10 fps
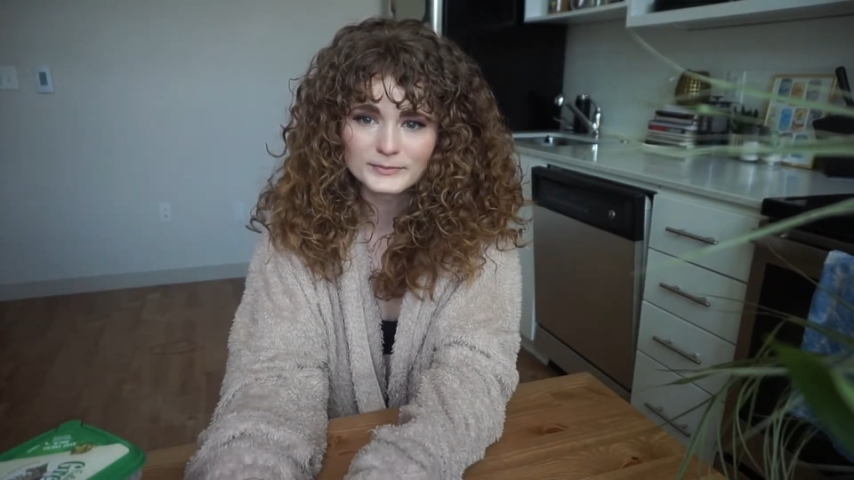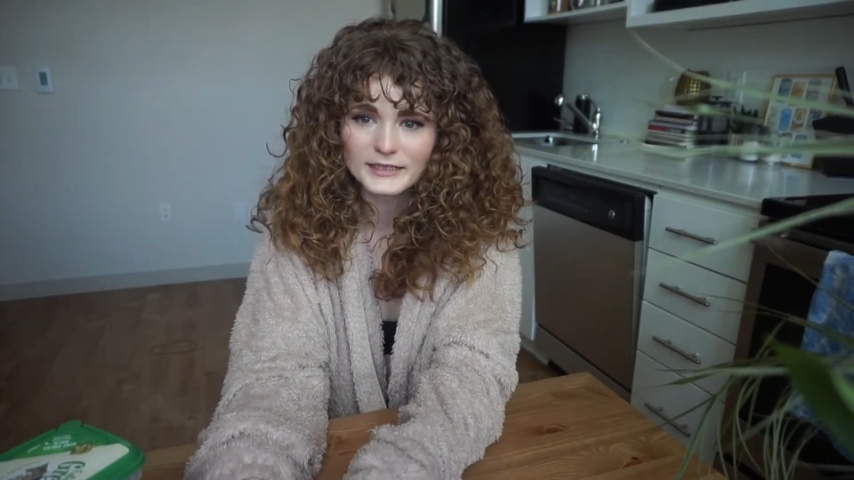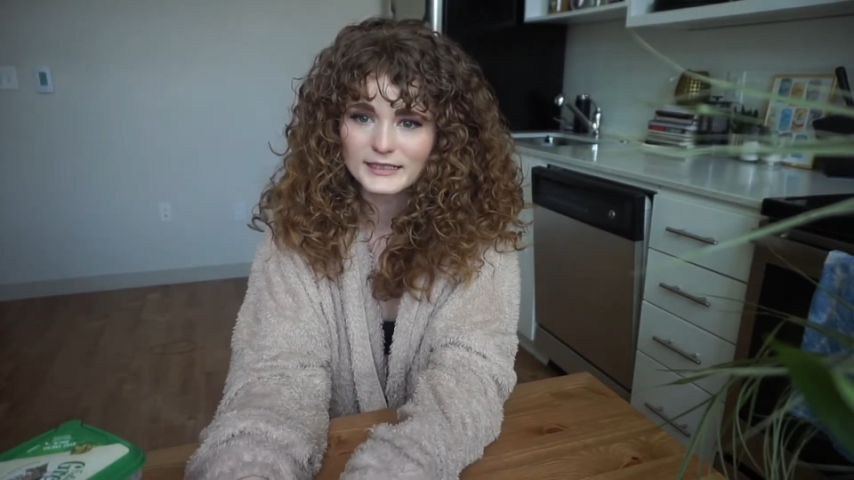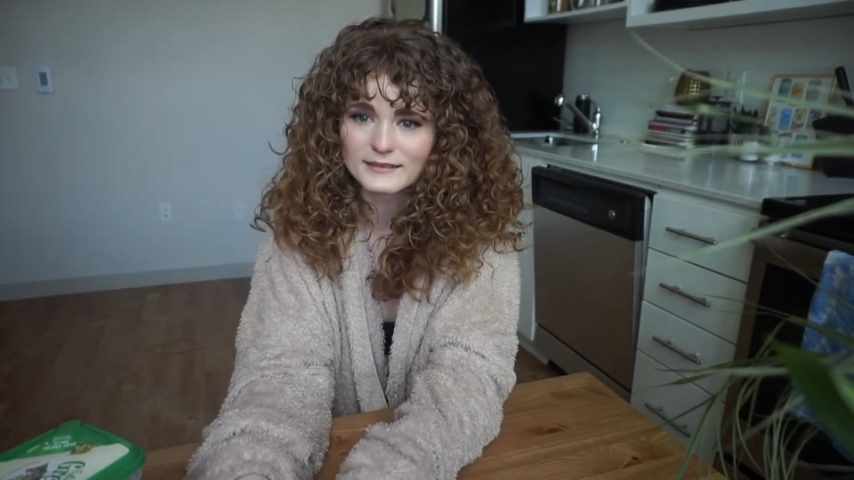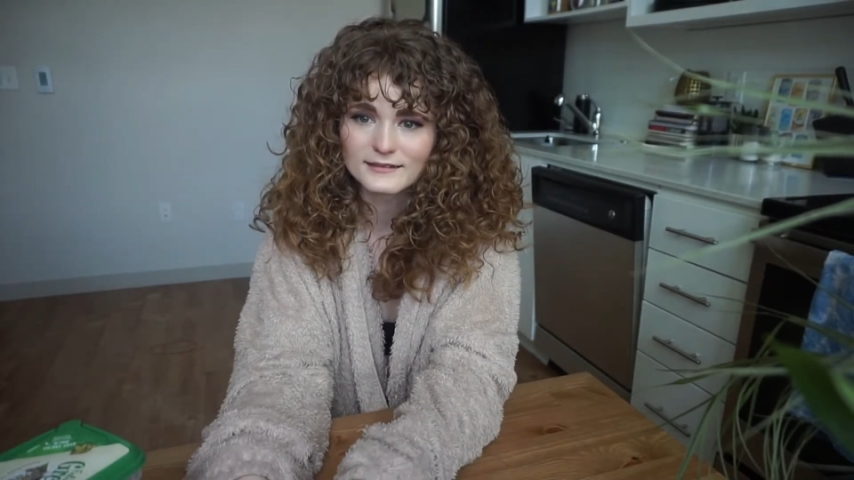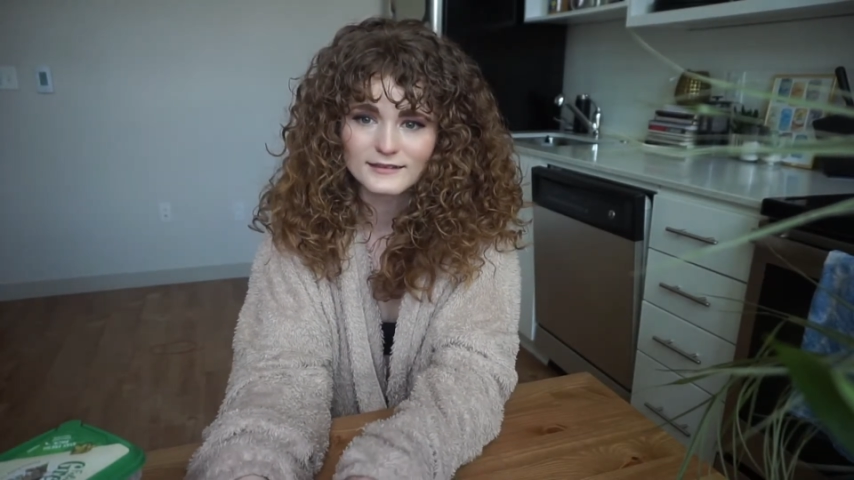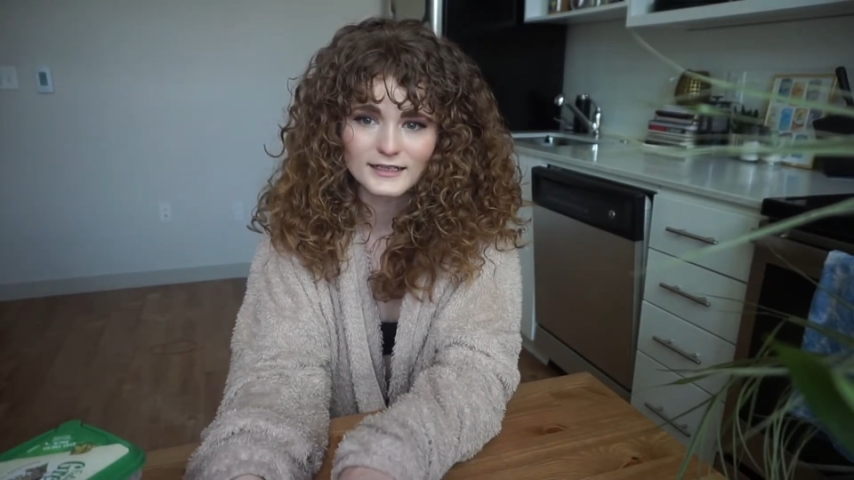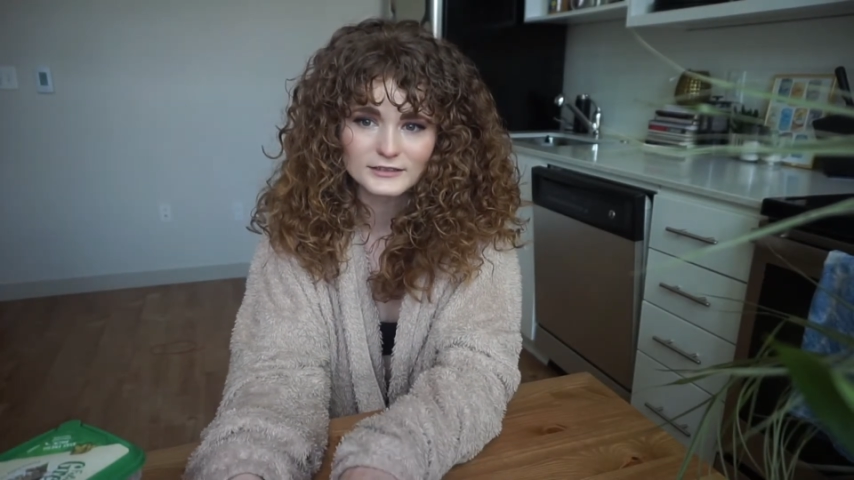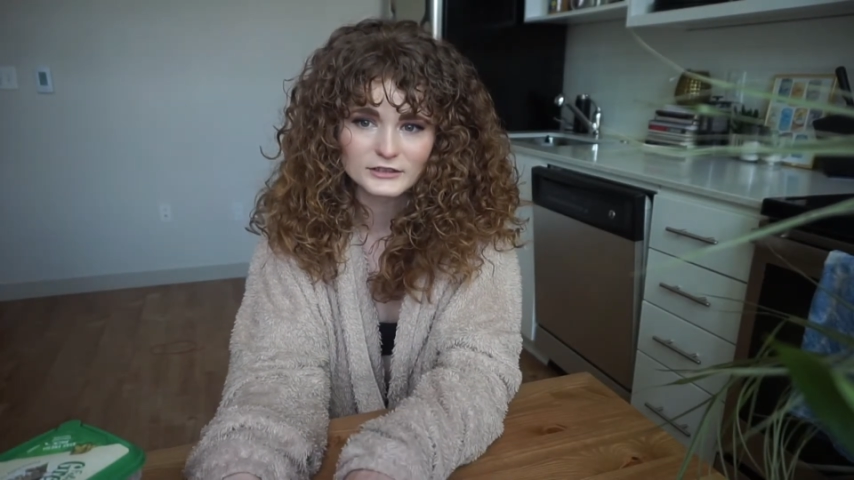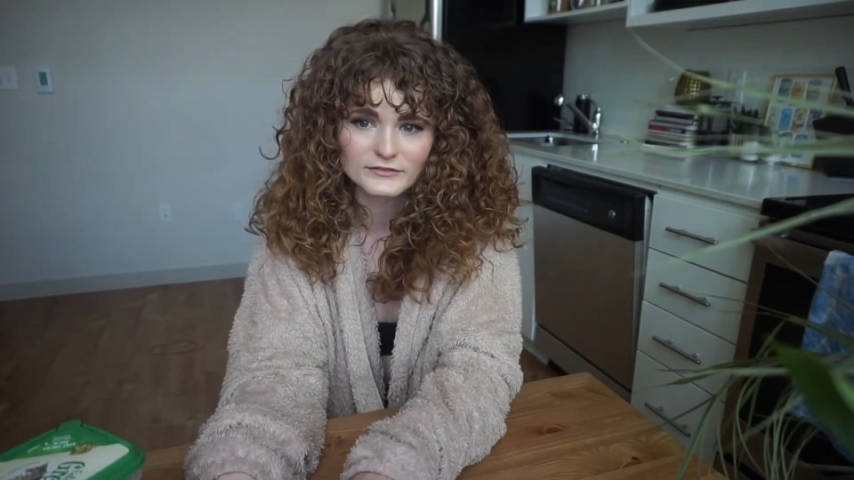paying a little
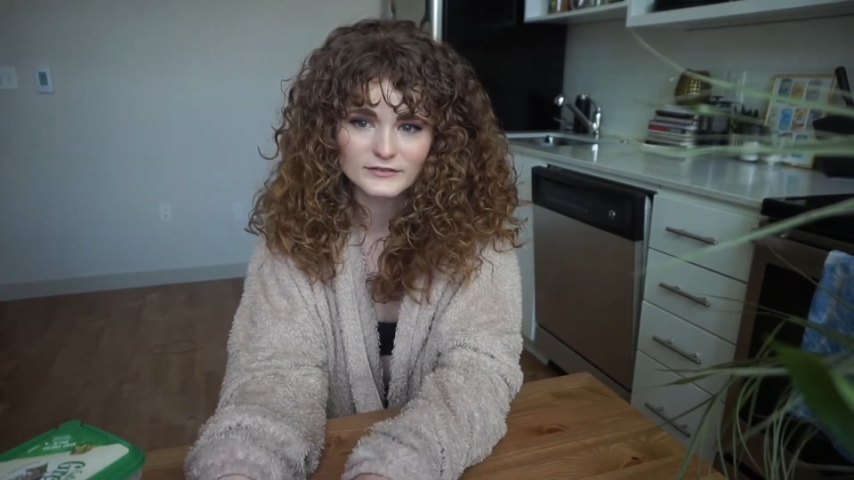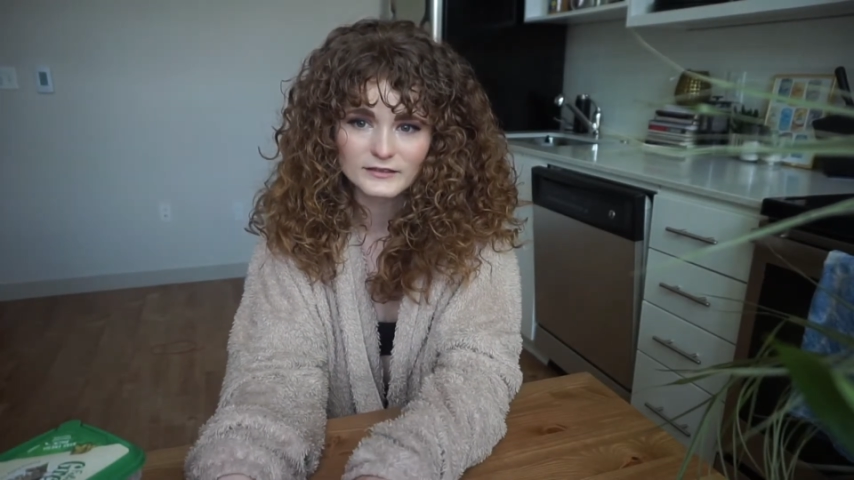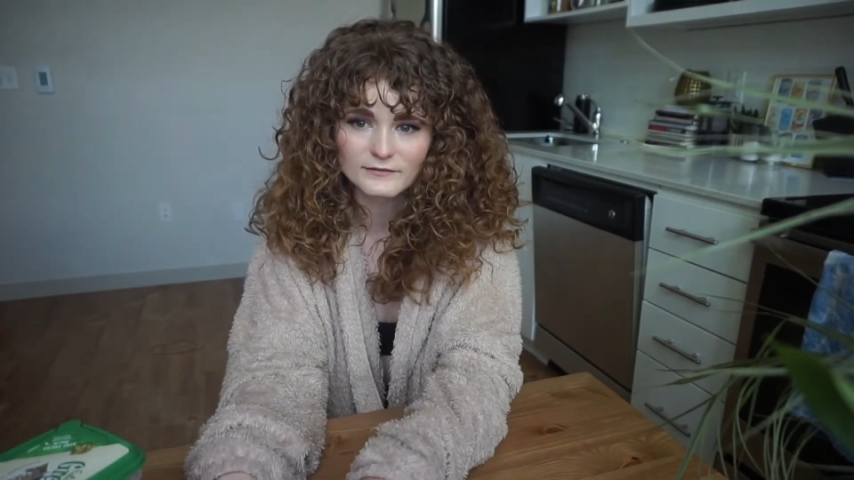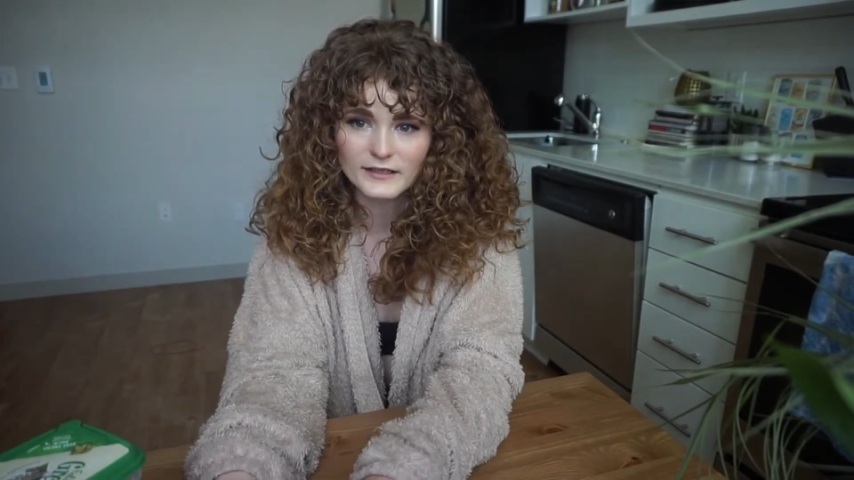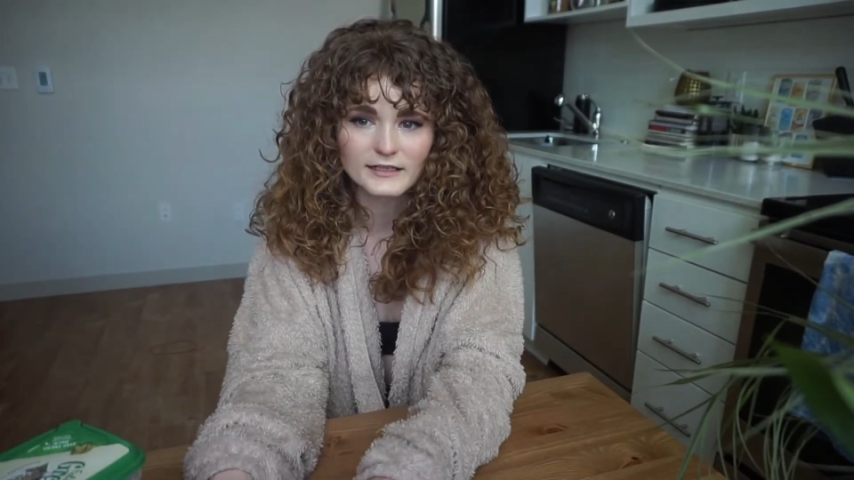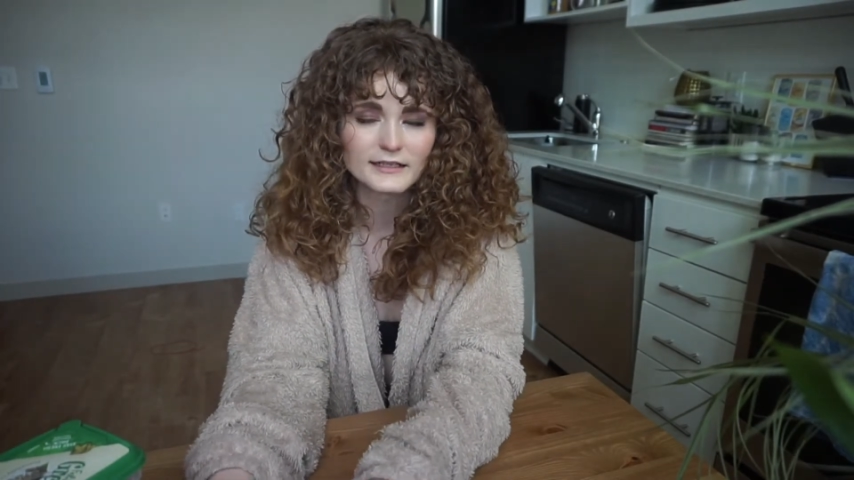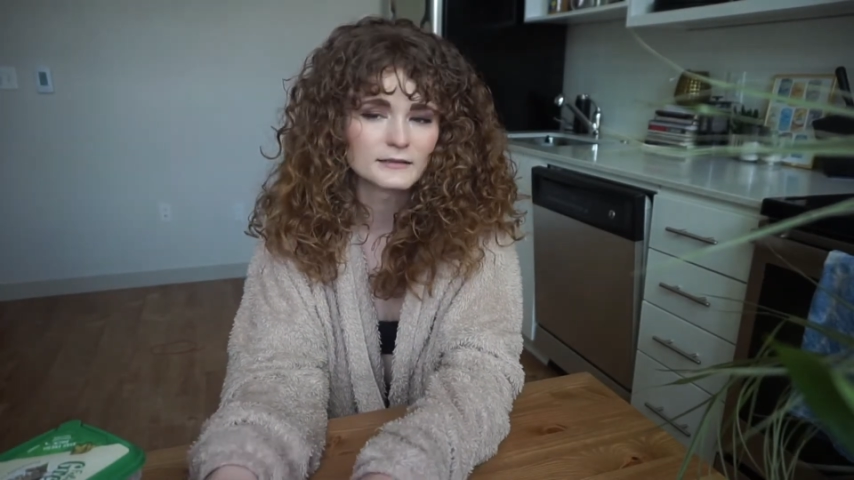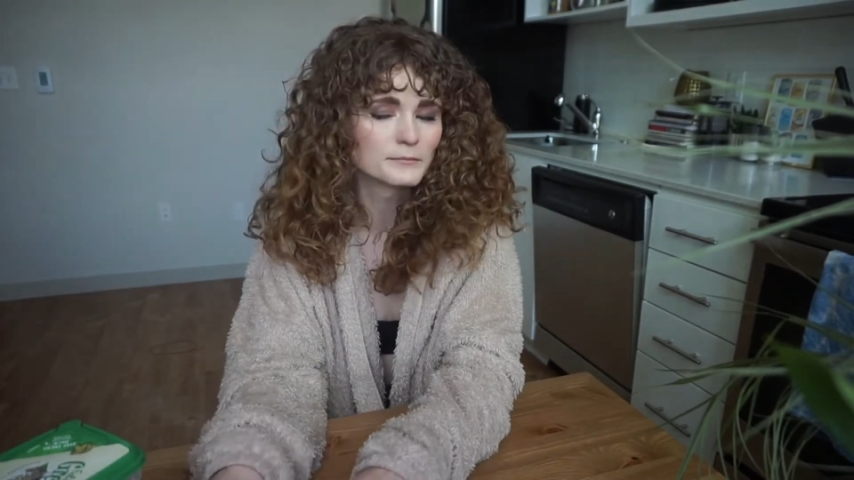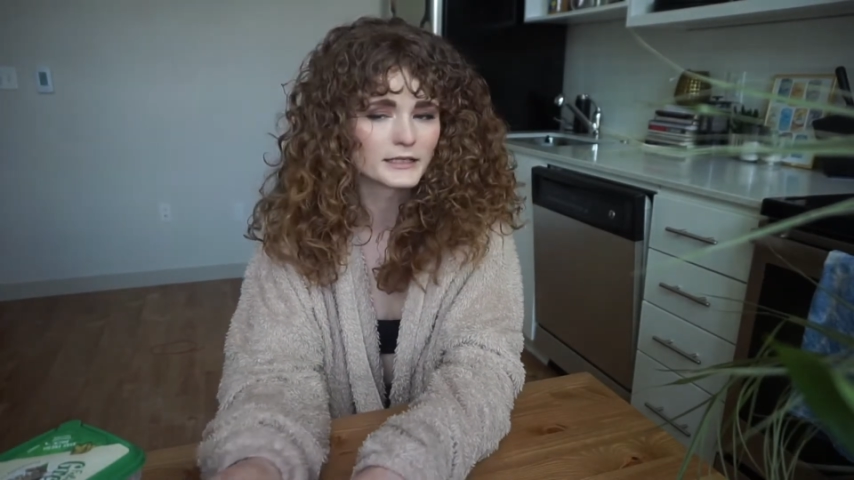extra for the vet,